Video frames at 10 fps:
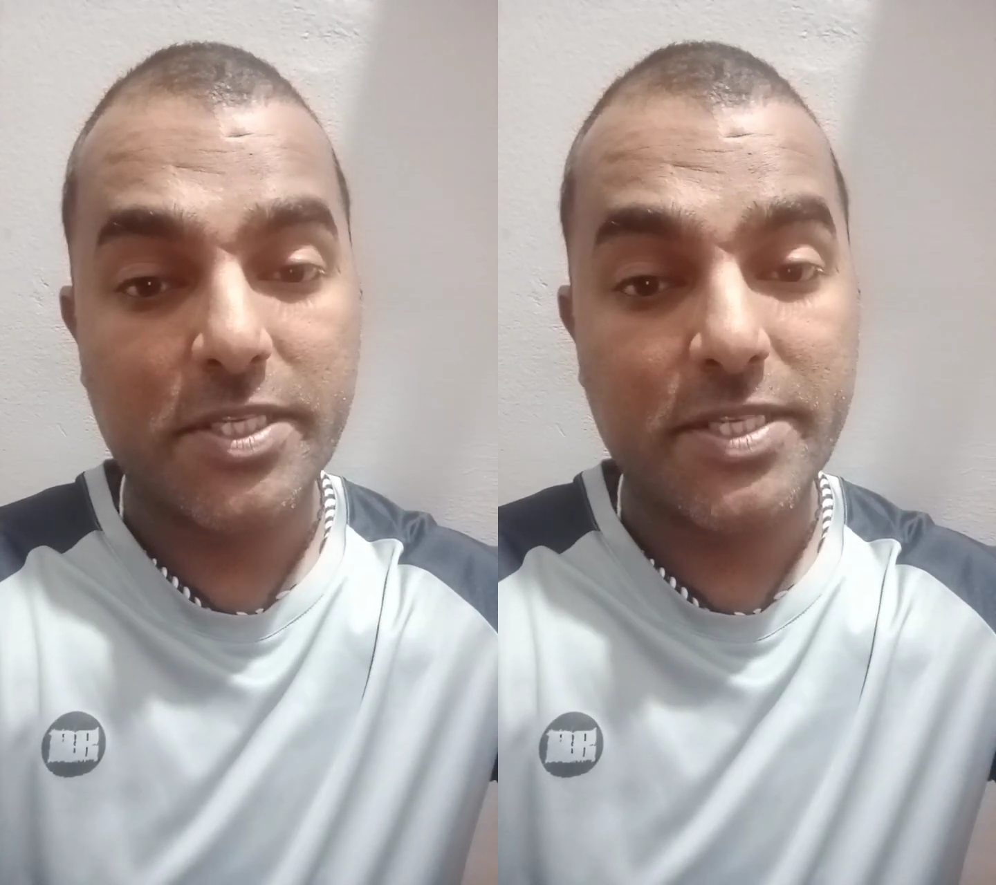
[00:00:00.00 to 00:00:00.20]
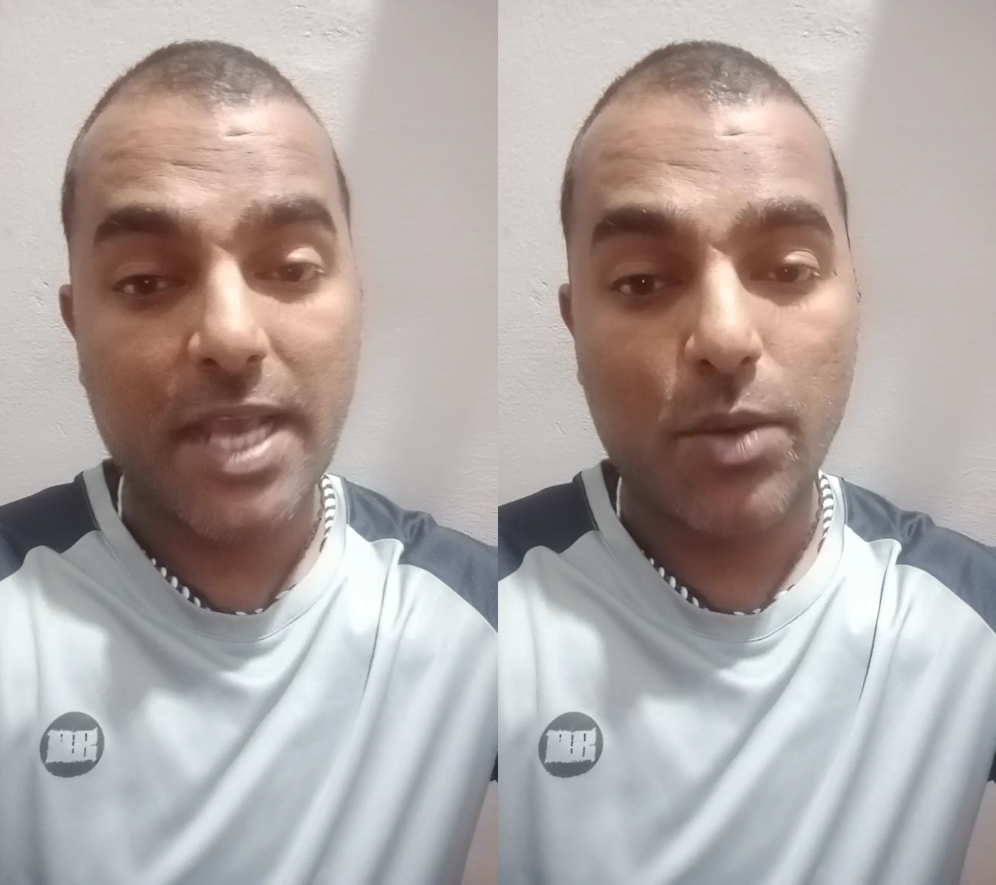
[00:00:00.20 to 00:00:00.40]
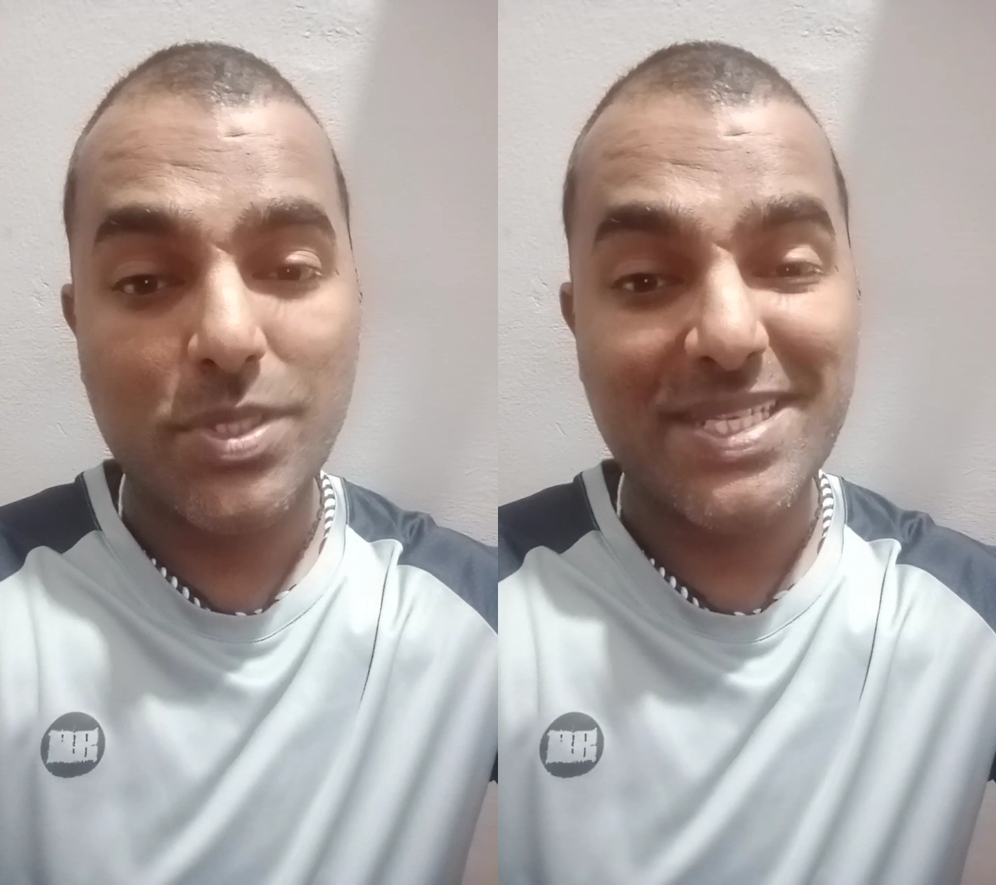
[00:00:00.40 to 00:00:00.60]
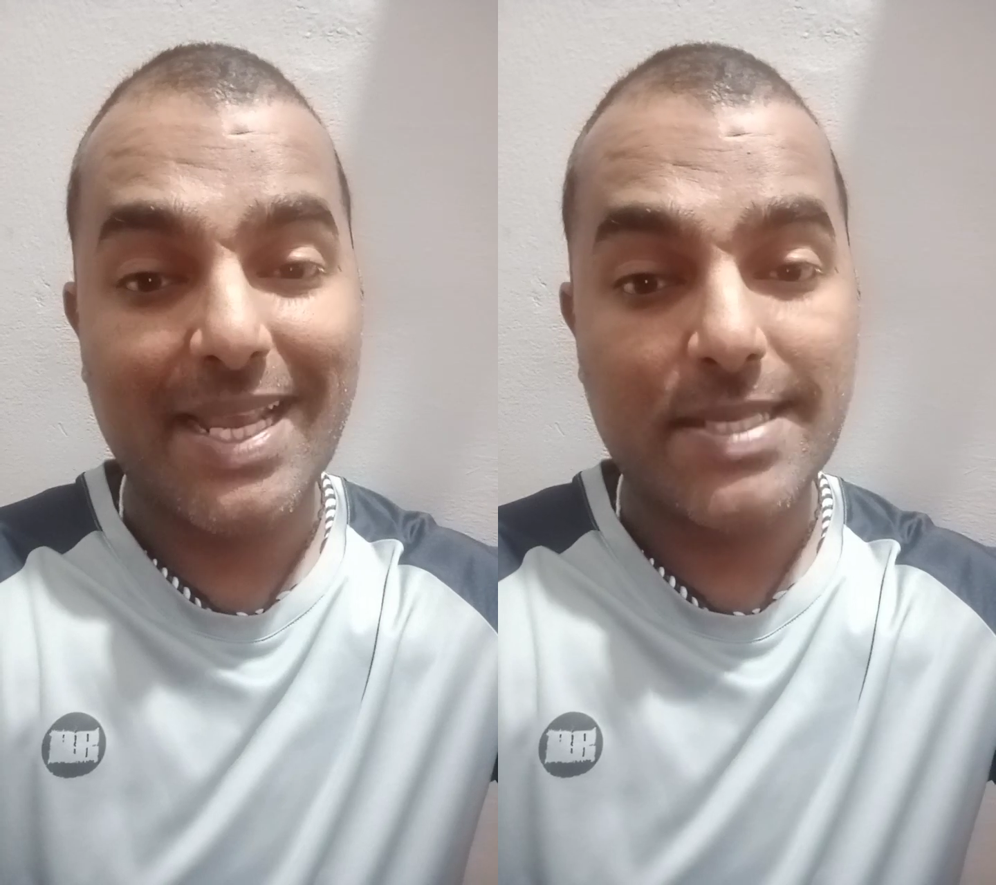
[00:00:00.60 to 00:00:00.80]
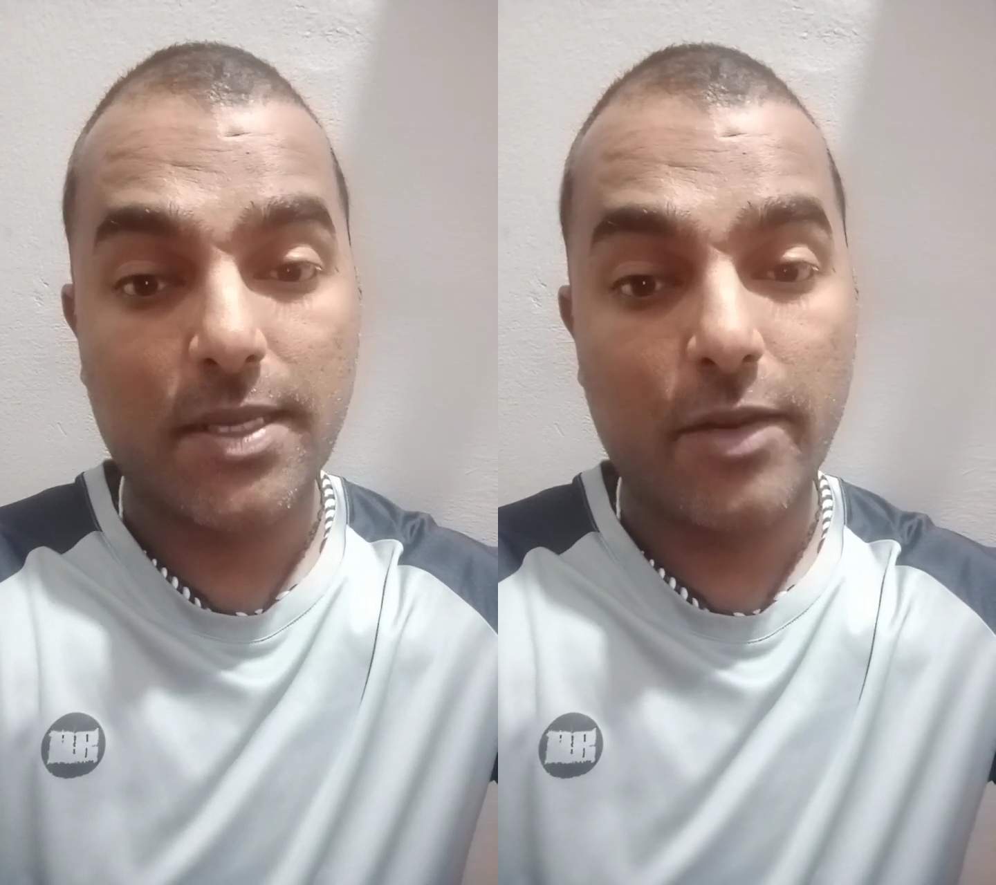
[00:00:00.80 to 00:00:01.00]
Starc was in
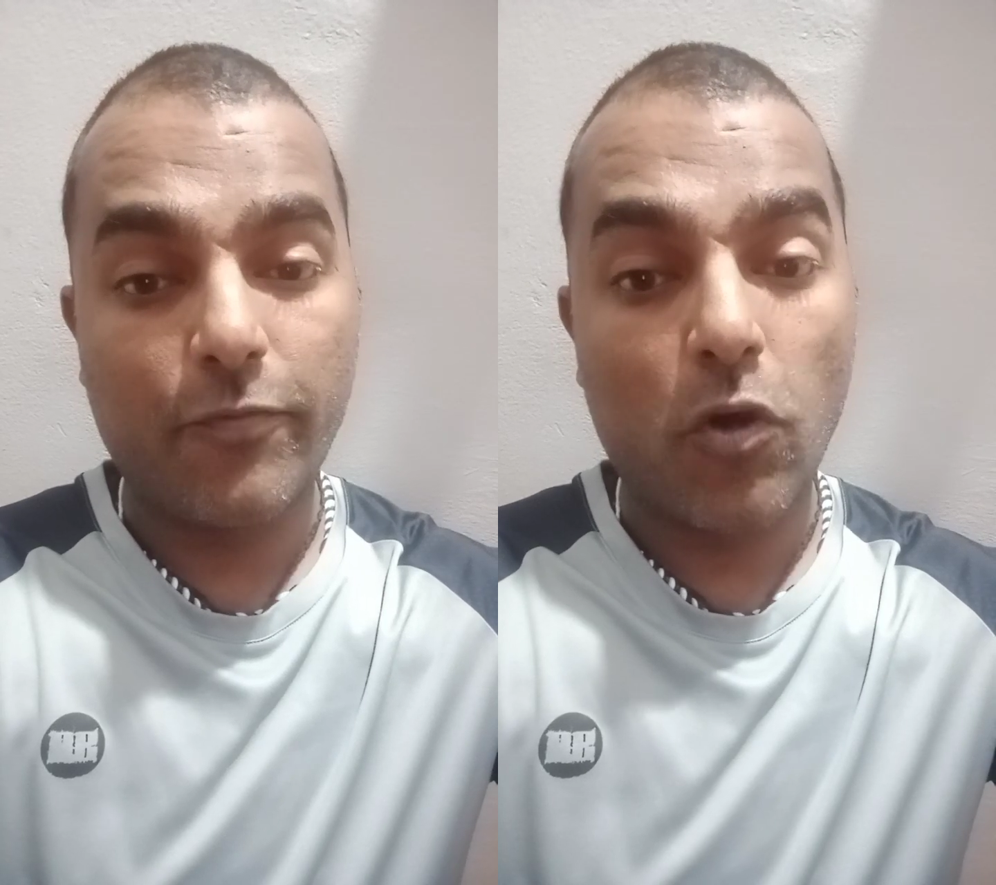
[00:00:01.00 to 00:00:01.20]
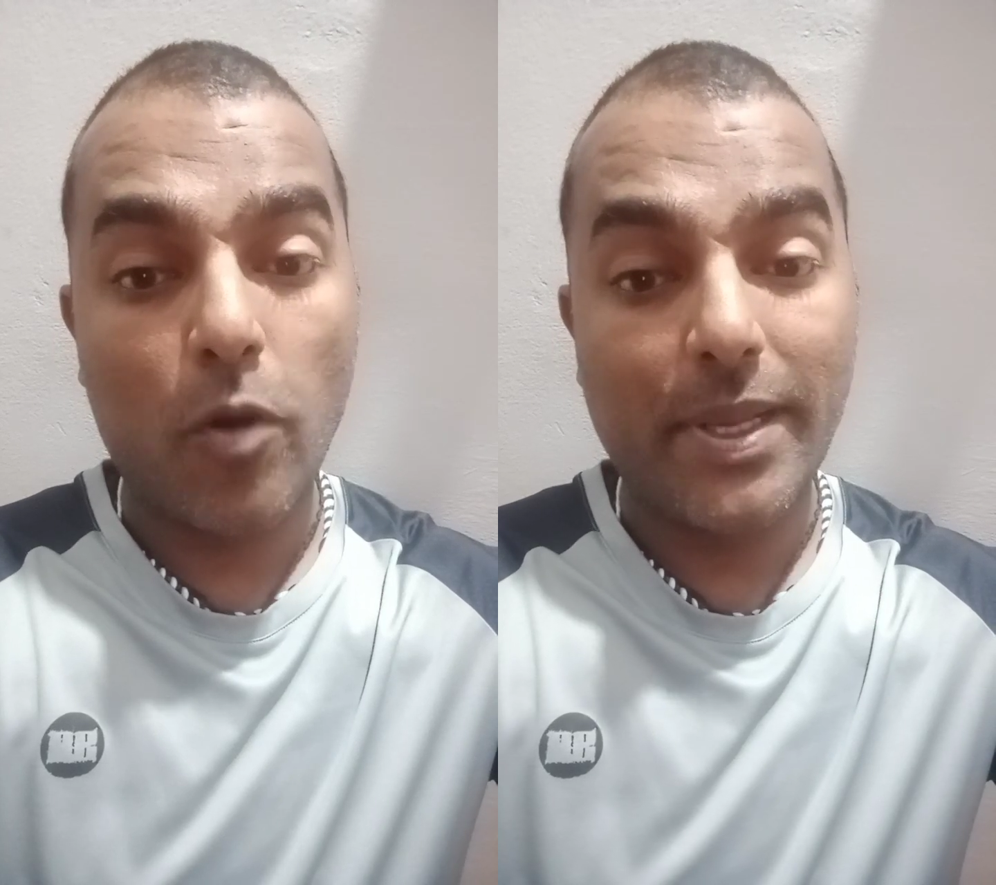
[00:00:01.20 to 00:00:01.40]
excellent form,